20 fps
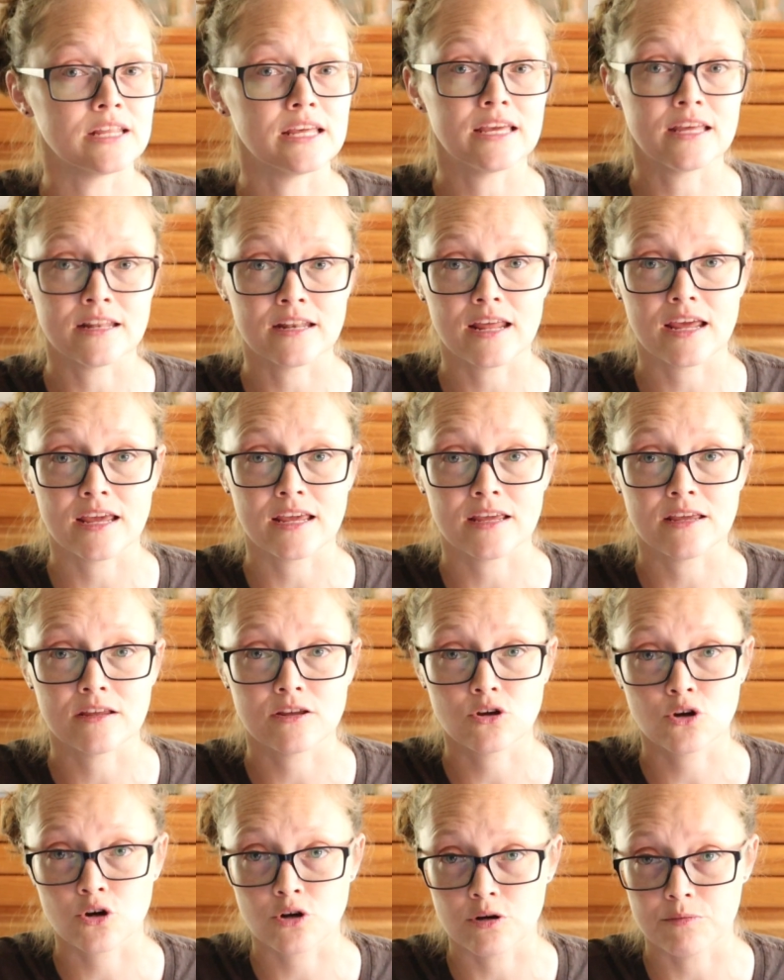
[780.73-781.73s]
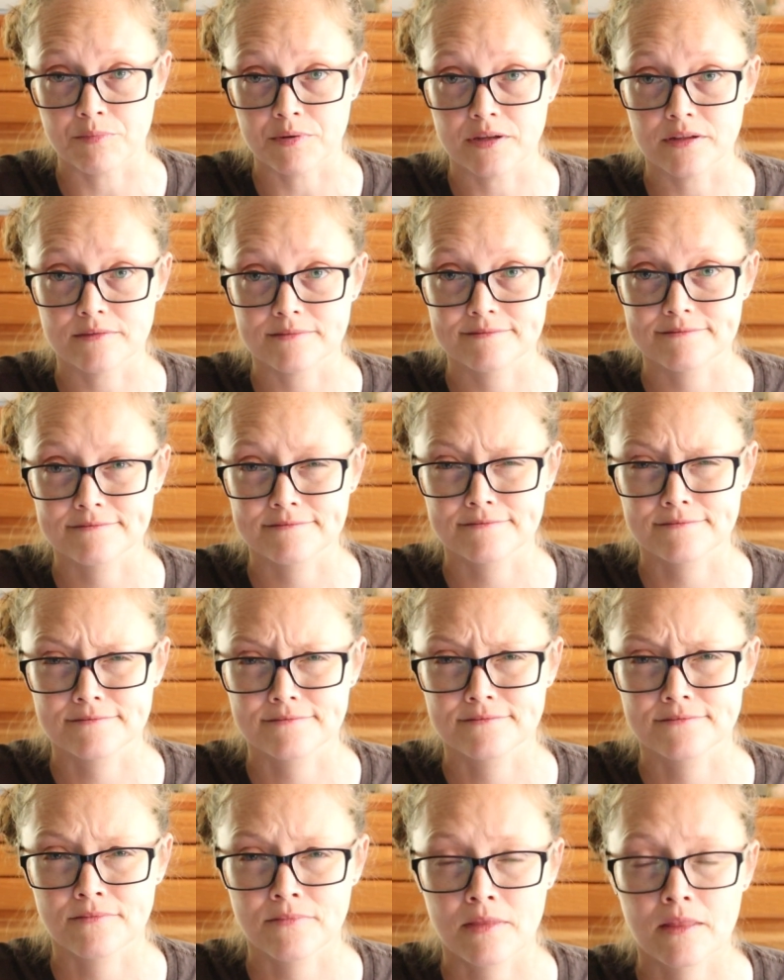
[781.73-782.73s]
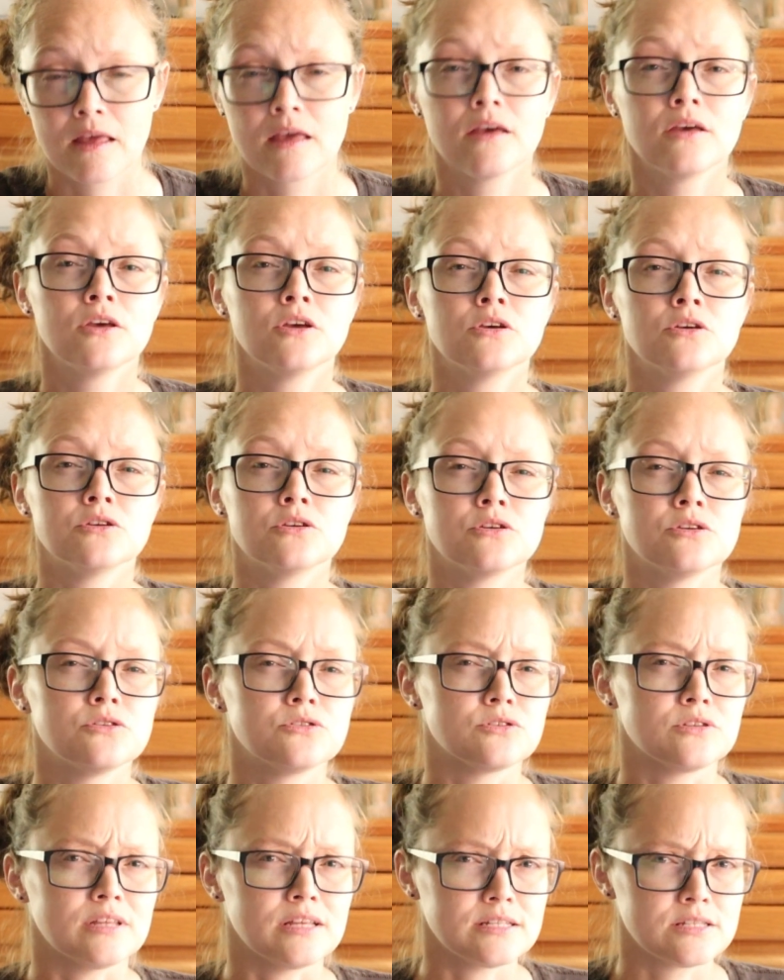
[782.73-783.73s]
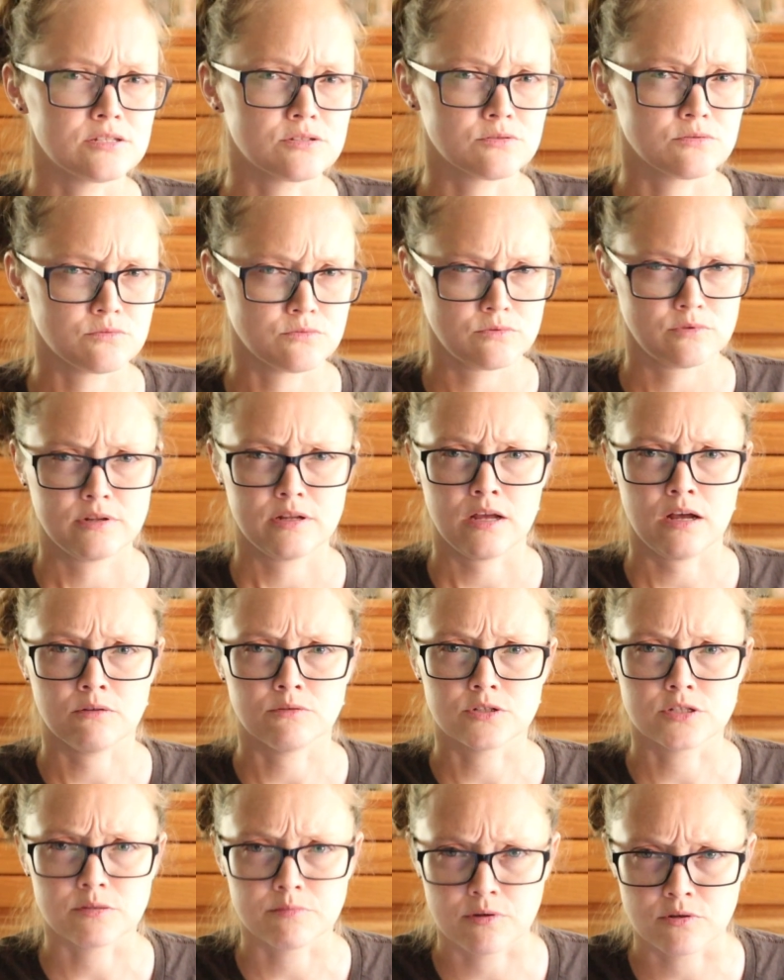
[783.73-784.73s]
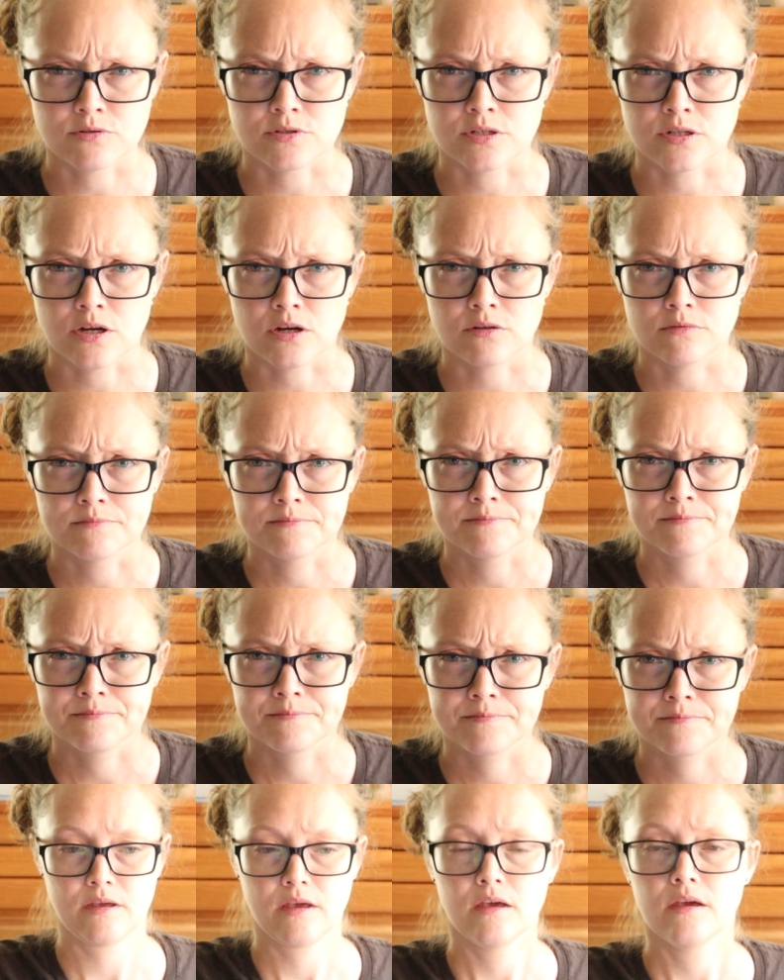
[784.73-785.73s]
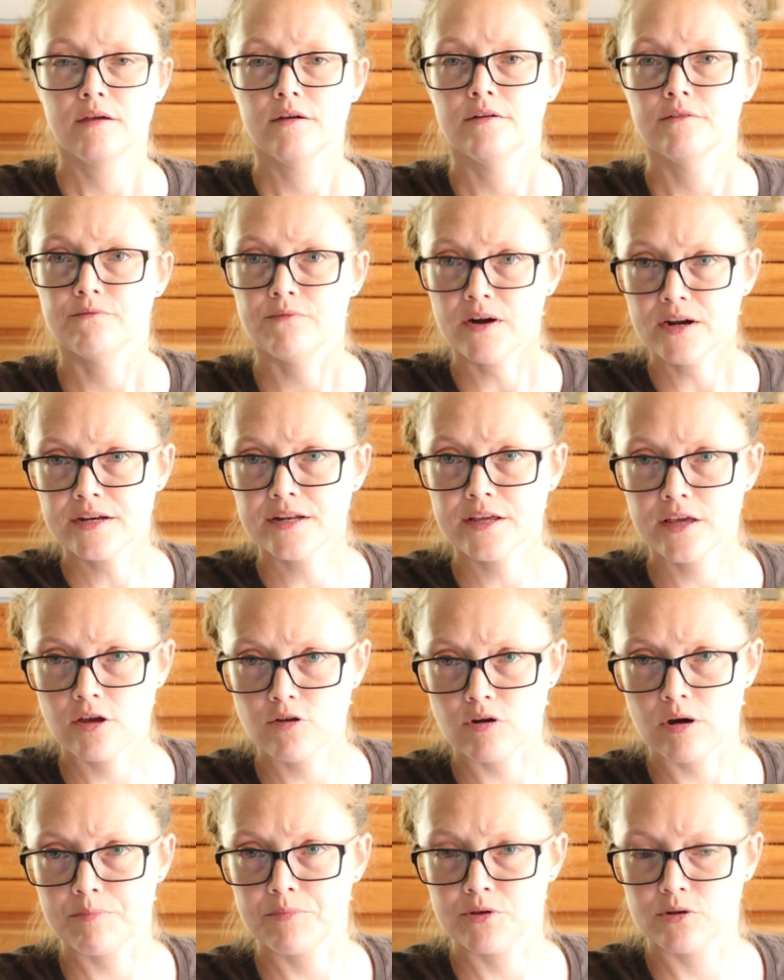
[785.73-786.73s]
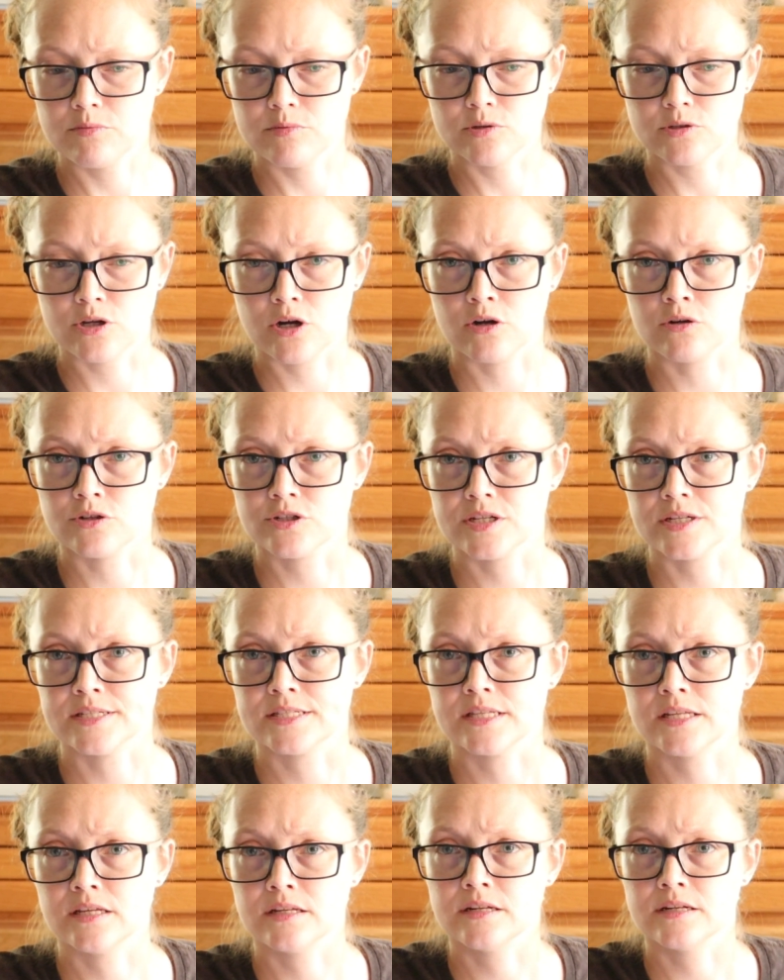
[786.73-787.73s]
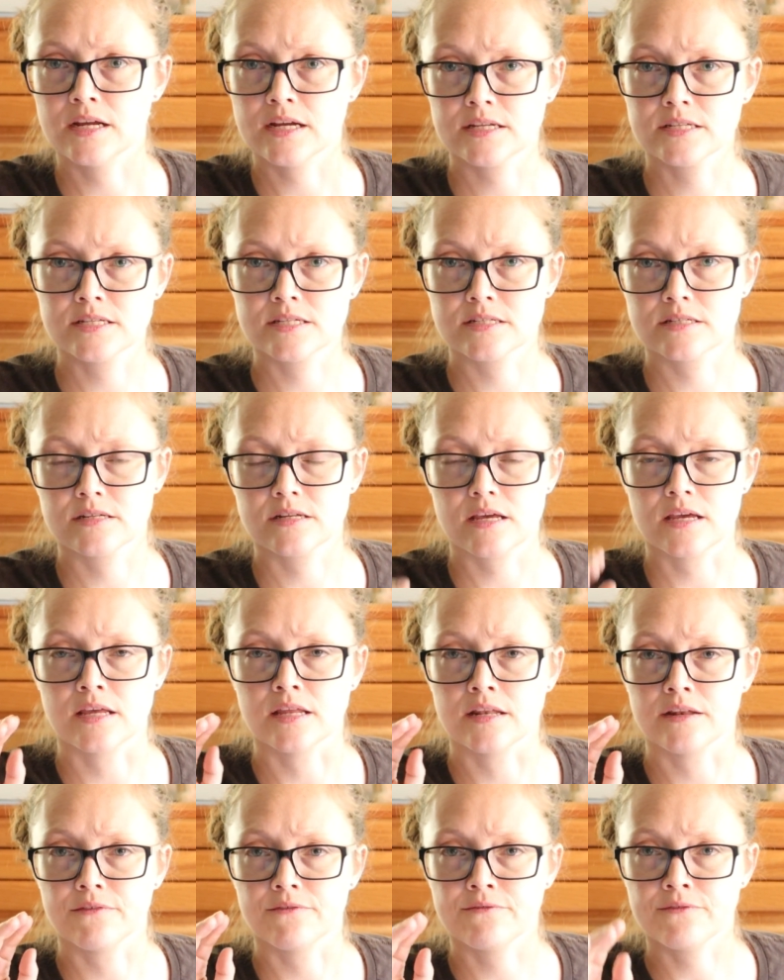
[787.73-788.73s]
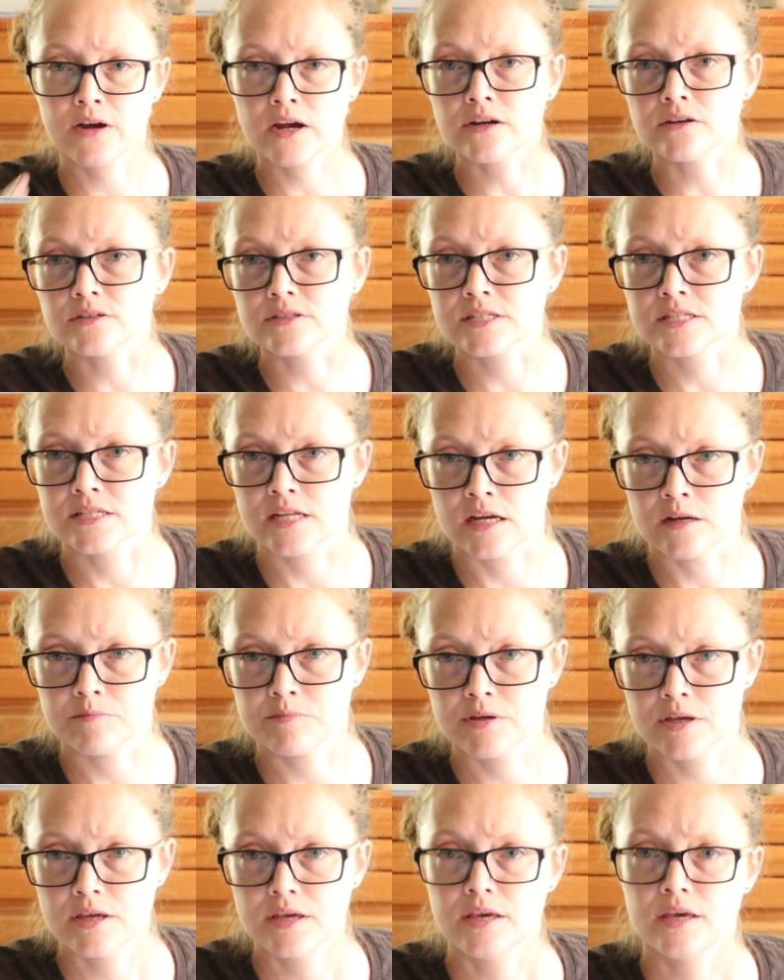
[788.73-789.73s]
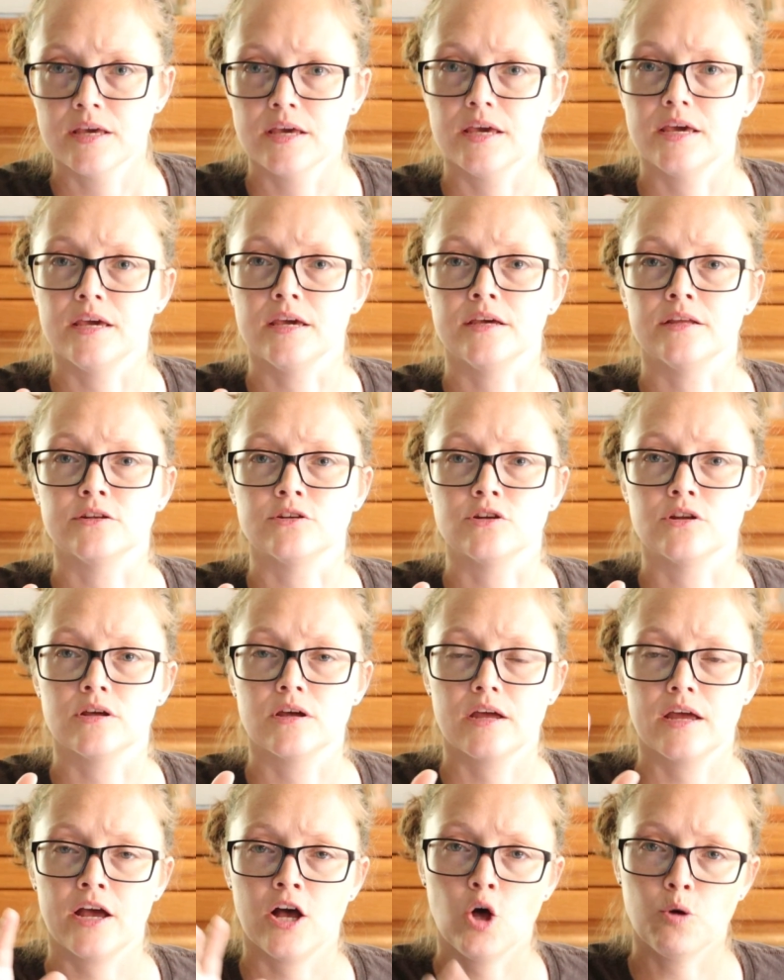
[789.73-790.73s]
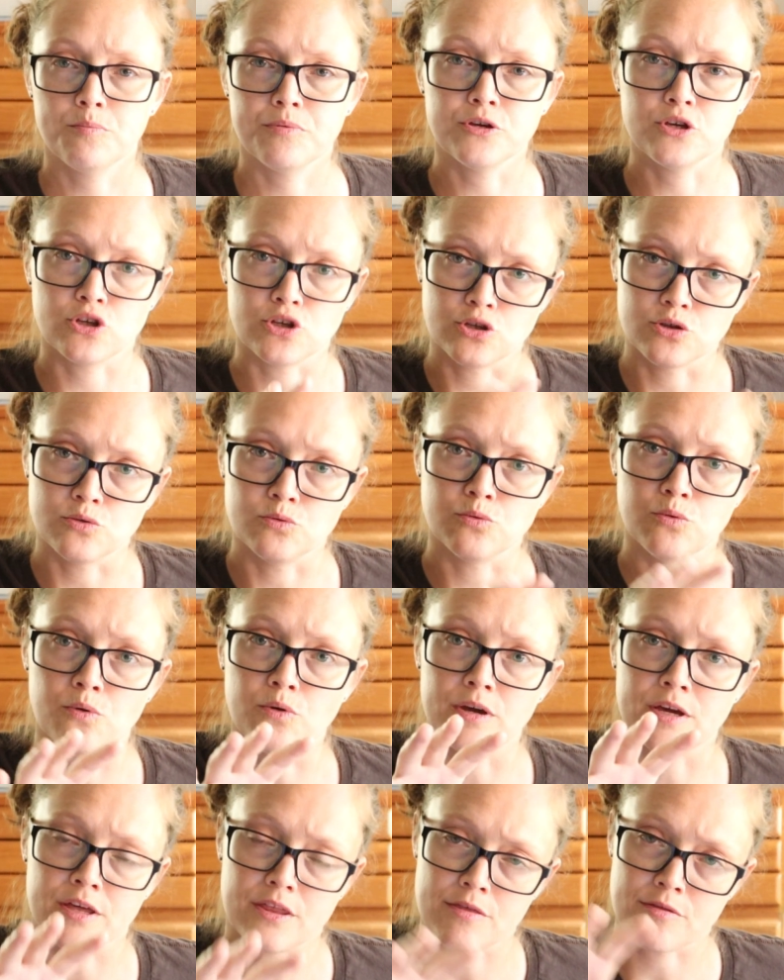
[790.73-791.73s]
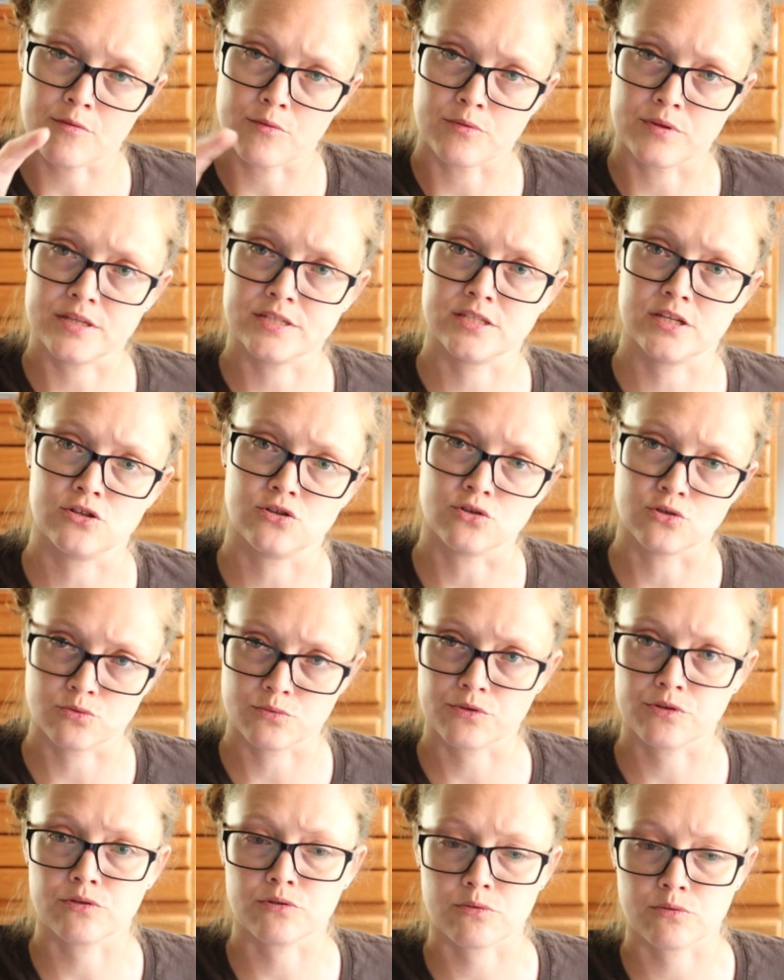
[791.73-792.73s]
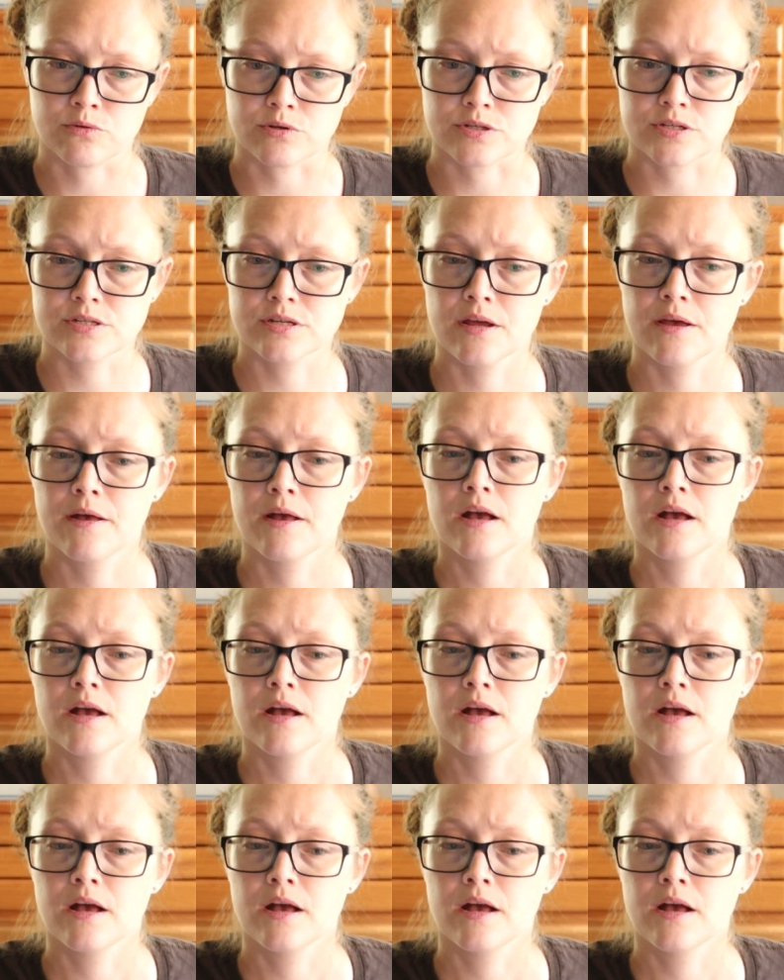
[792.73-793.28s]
in a curb bit. So that's how it's supposed to go. Finding a reputable coach is the next and final step in helping you get through these issues with your horse.